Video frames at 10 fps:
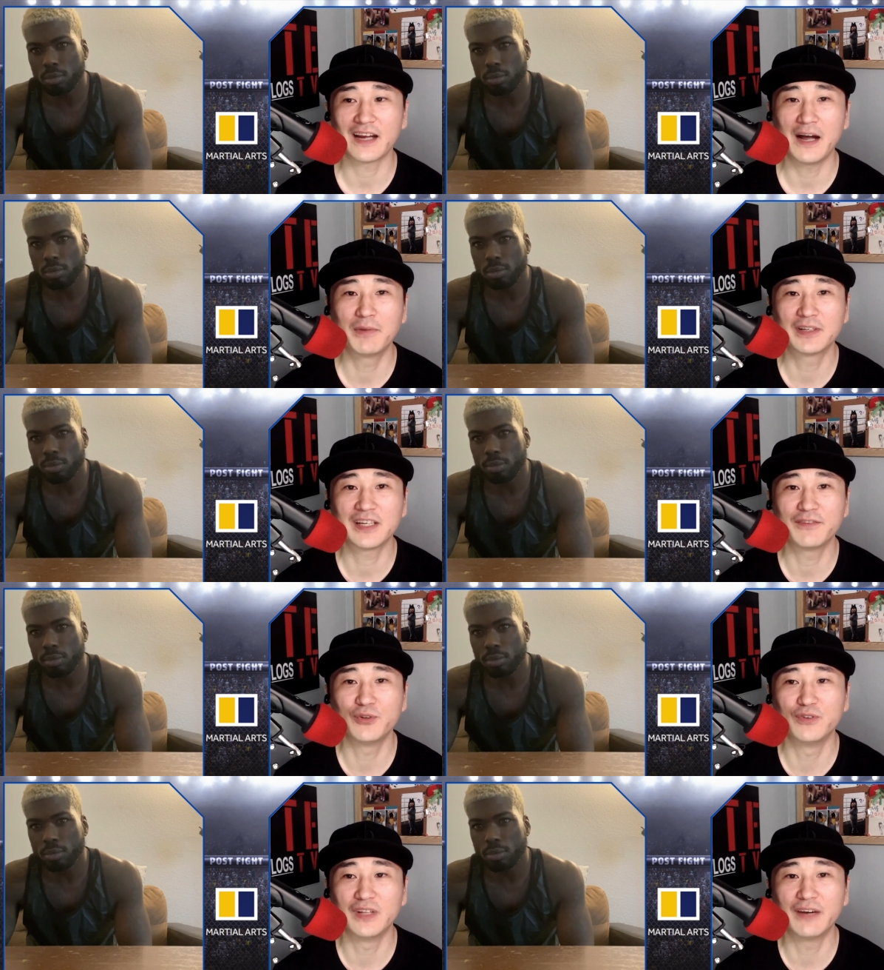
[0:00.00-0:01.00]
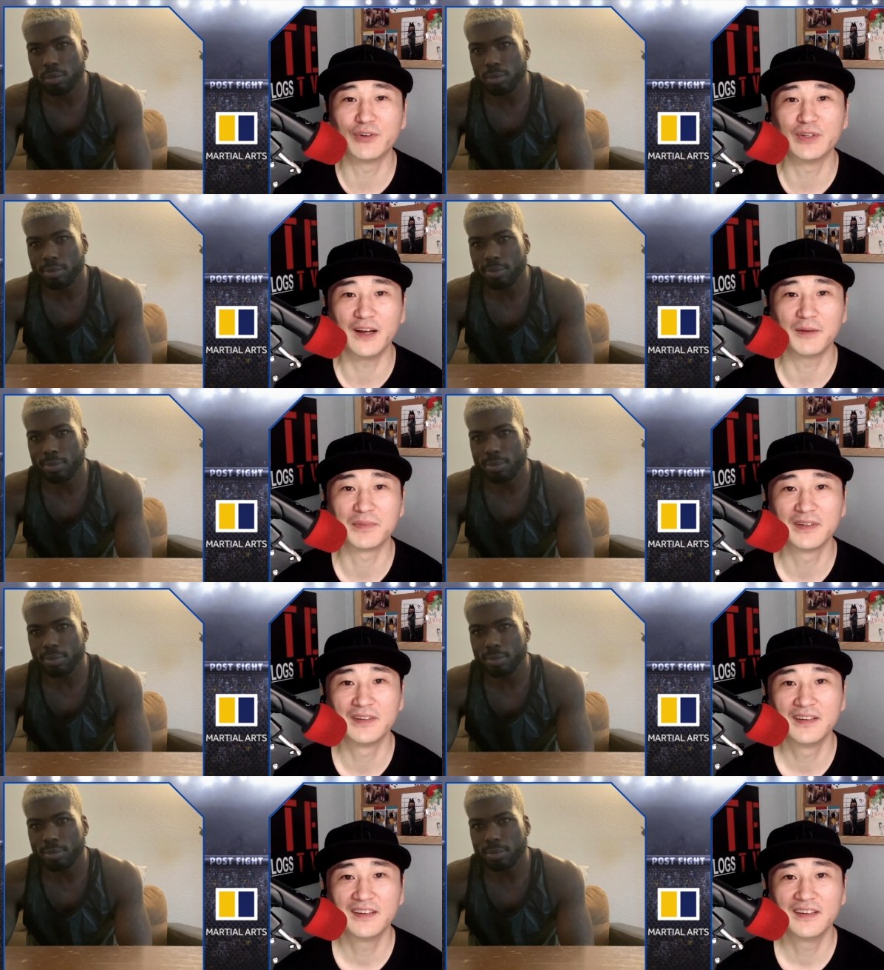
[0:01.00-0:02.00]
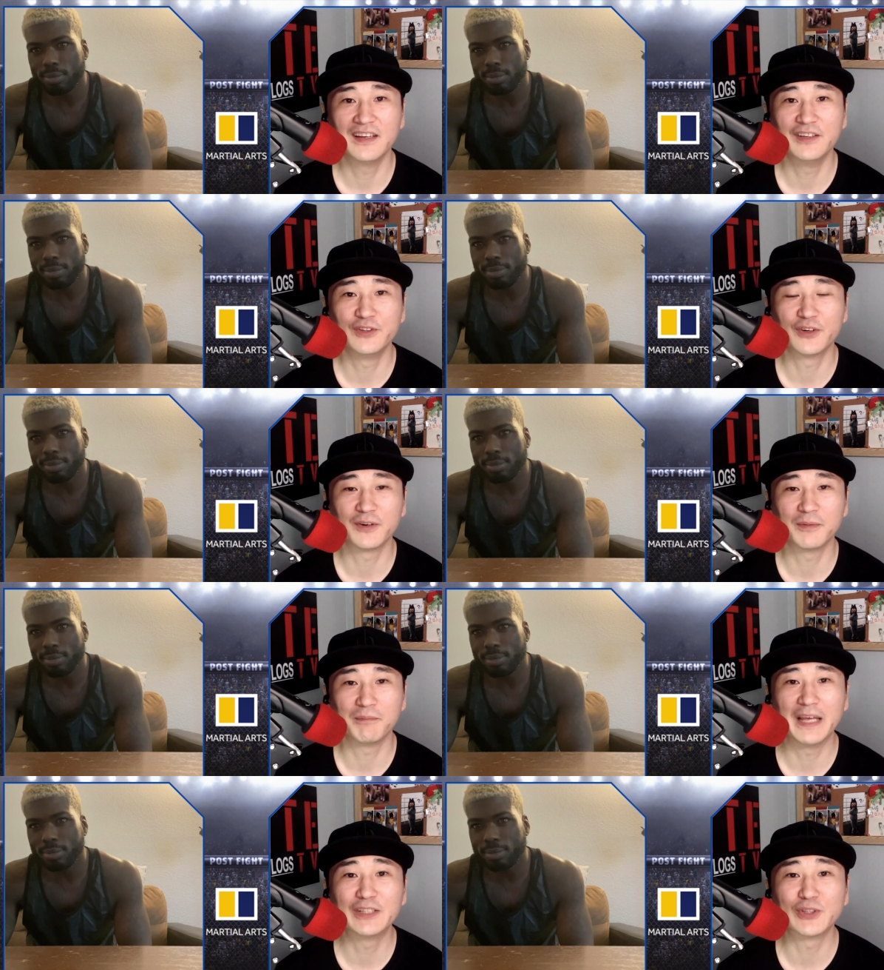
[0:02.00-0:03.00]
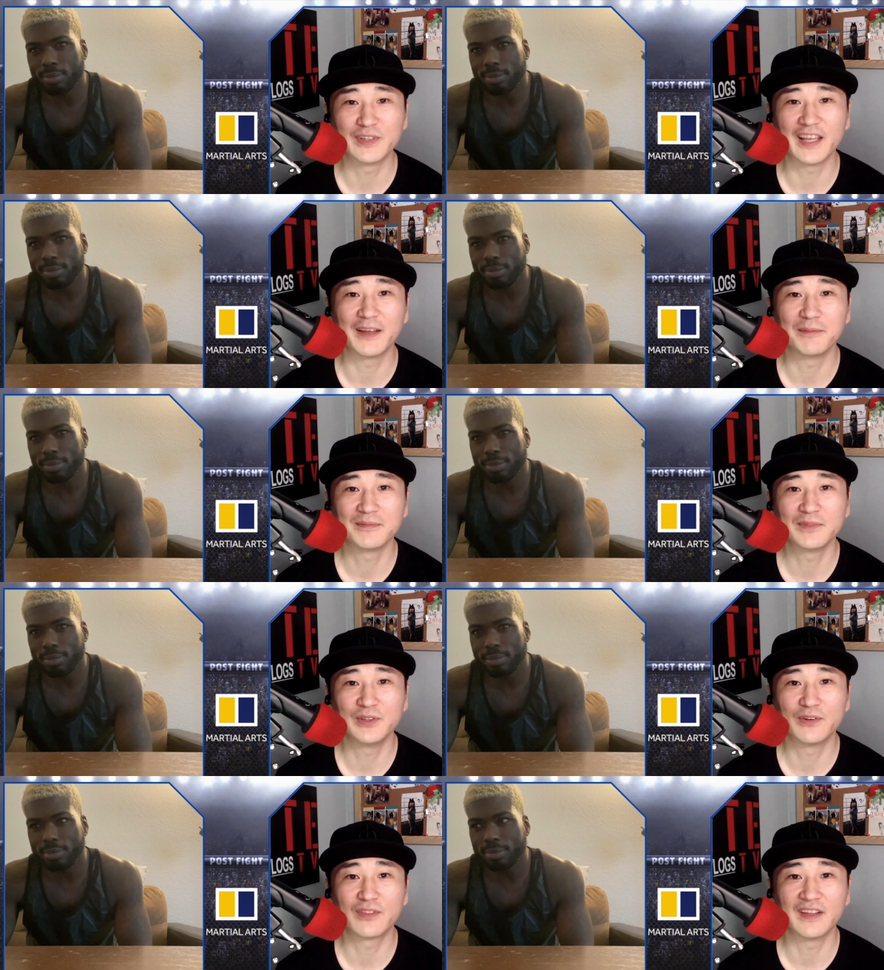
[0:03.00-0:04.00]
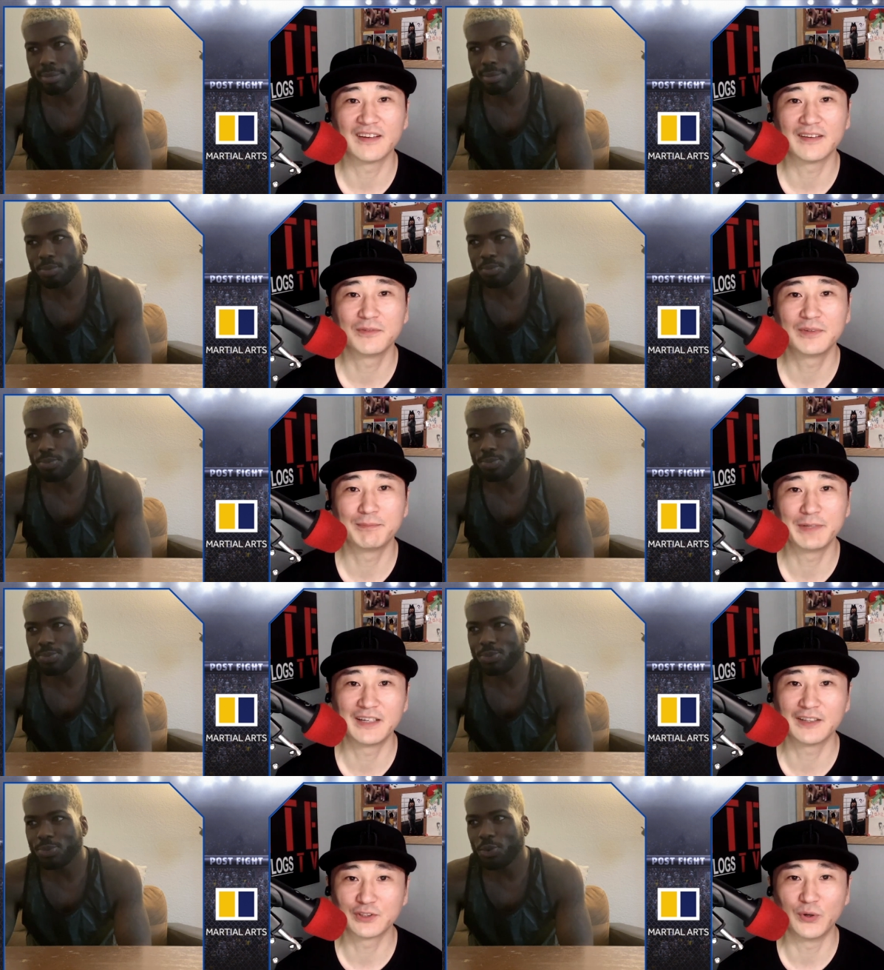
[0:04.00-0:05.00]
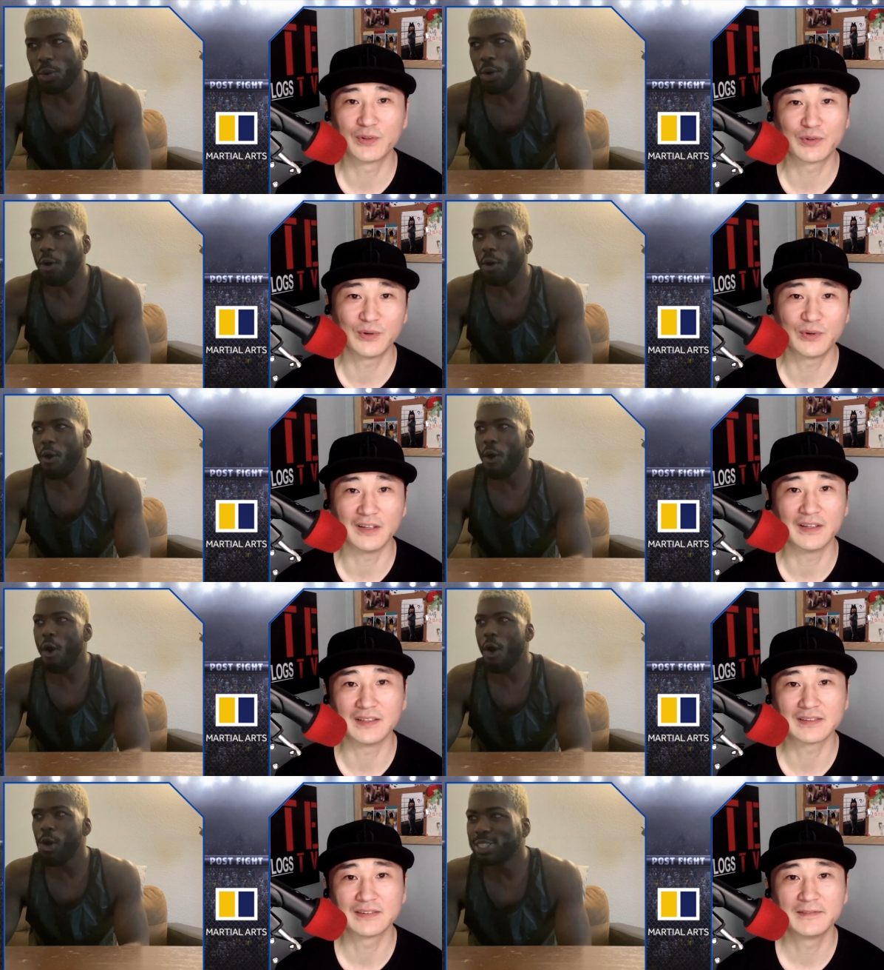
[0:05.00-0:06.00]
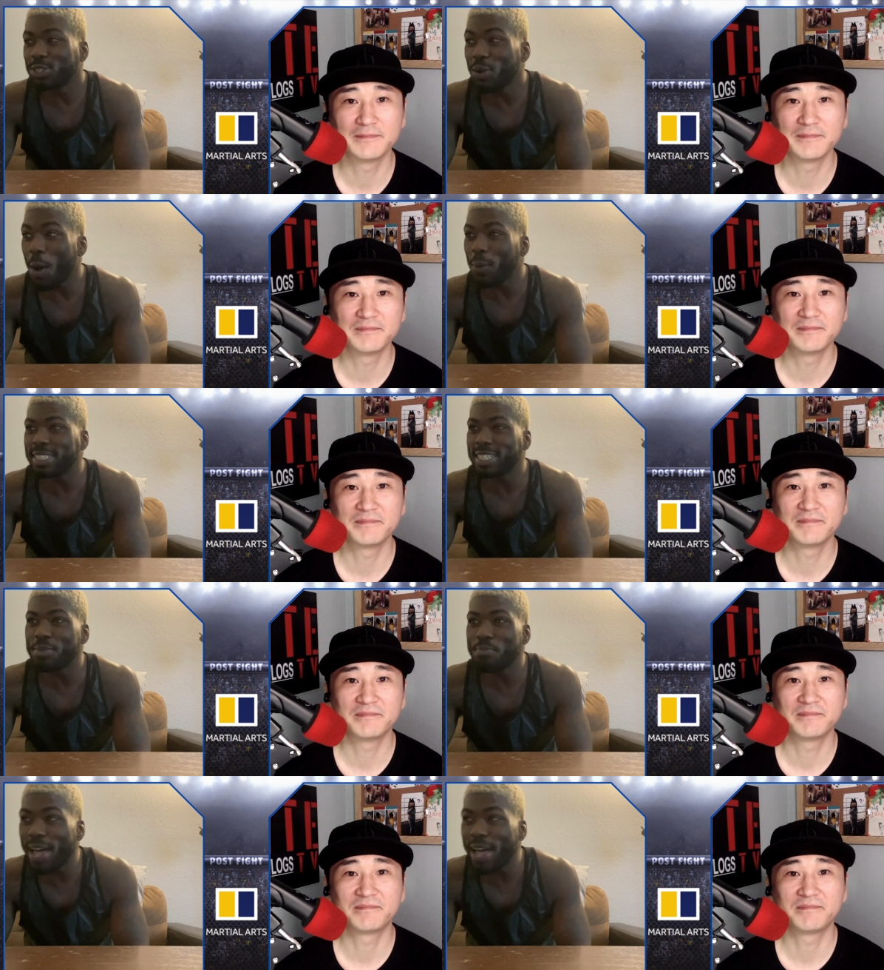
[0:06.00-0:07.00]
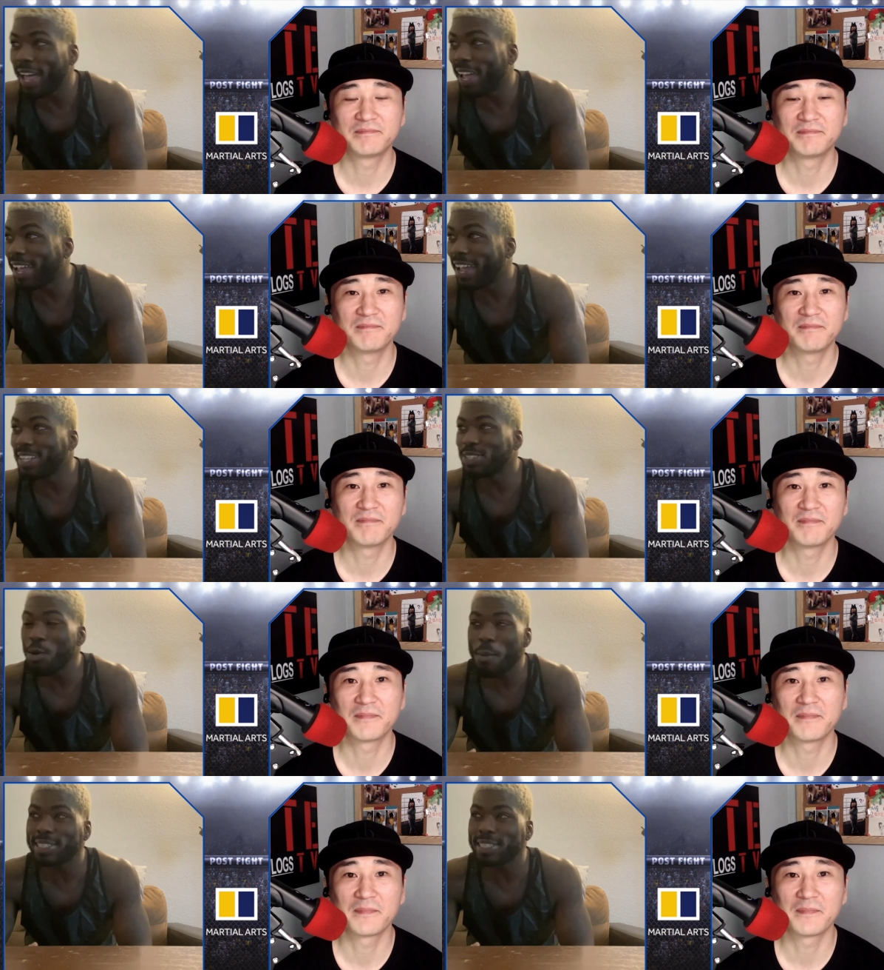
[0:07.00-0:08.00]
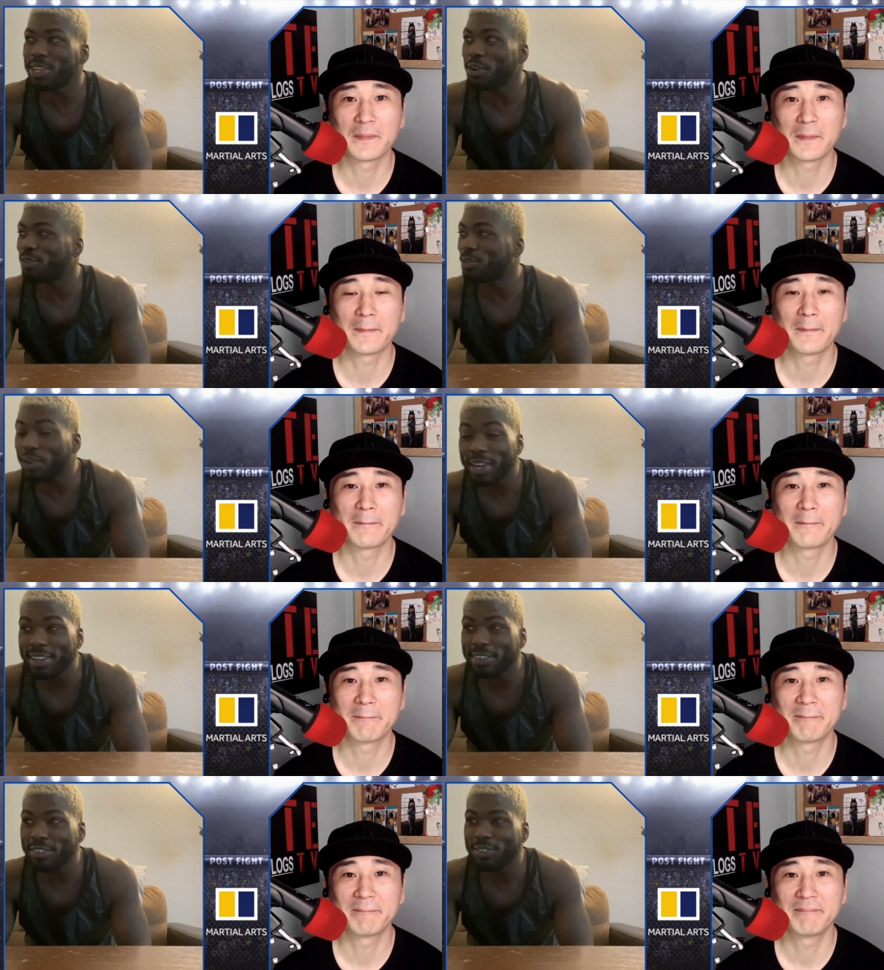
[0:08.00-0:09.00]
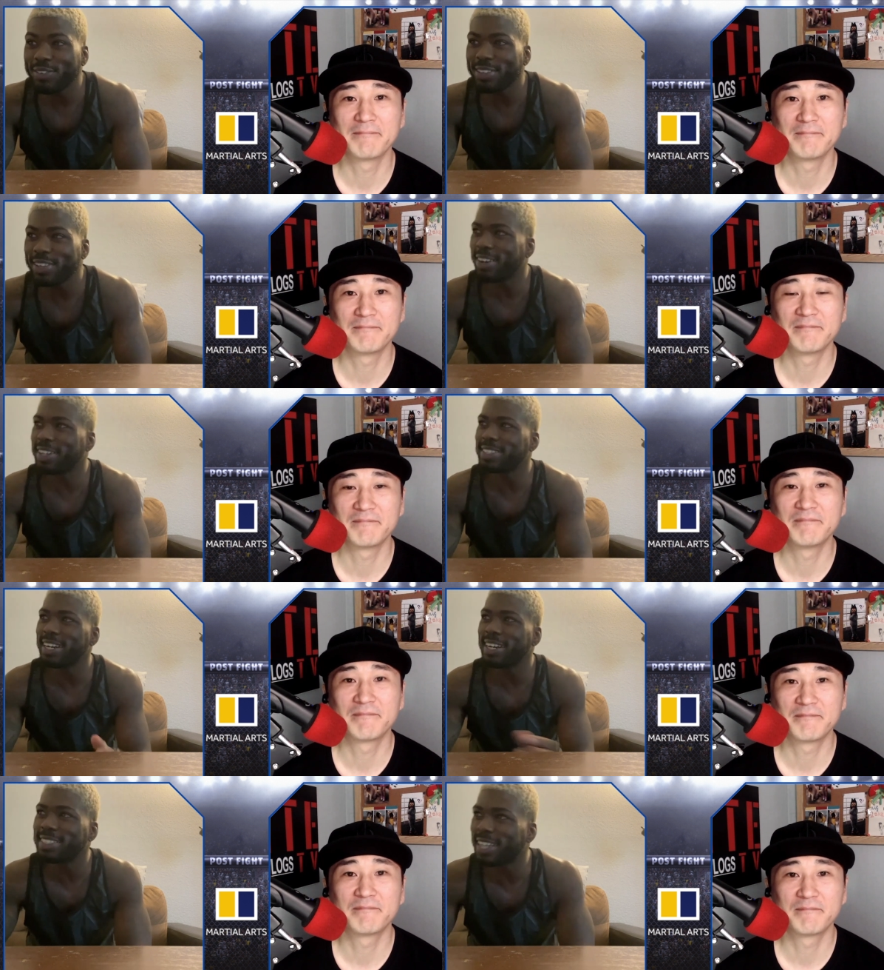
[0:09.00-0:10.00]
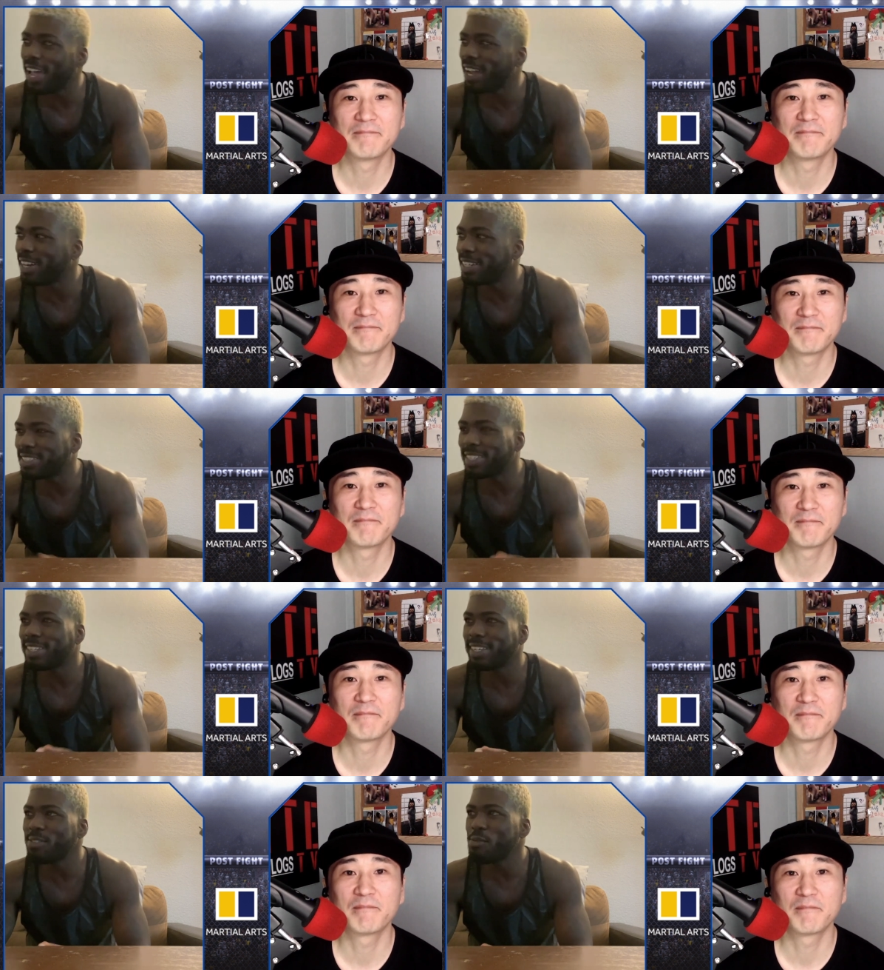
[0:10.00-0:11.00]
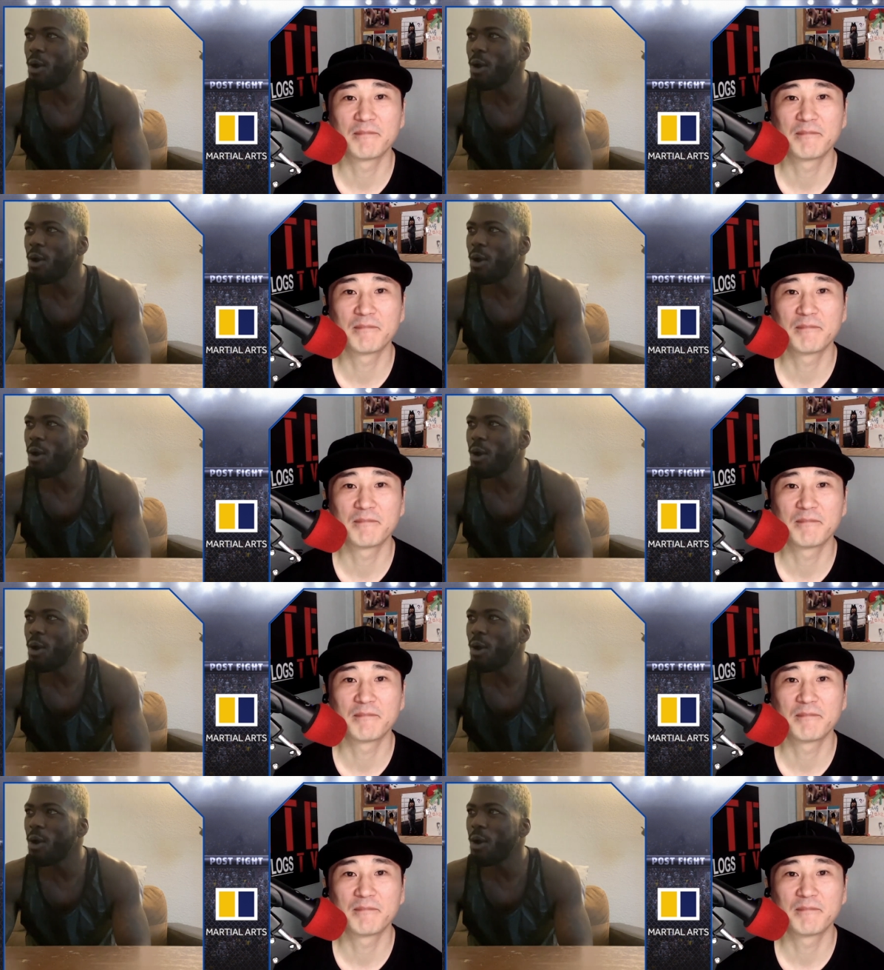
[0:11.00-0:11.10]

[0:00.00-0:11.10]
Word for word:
Speaker 1: how much have you leveled up in your mental game do you think because going through all of this
Speaker 2: so i was in the back and i told myself trev they're considering this guy this good